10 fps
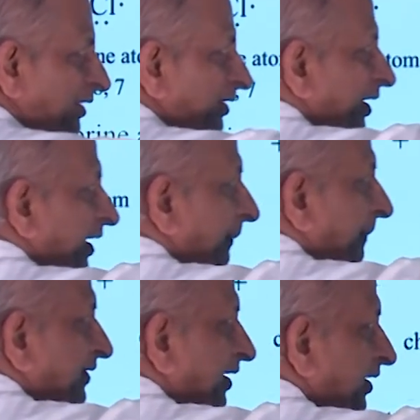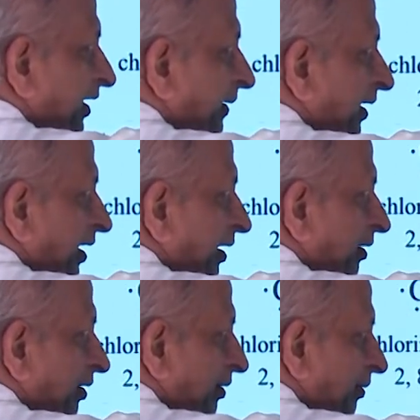They represent a
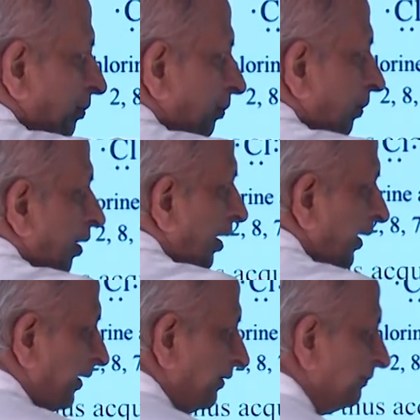bond,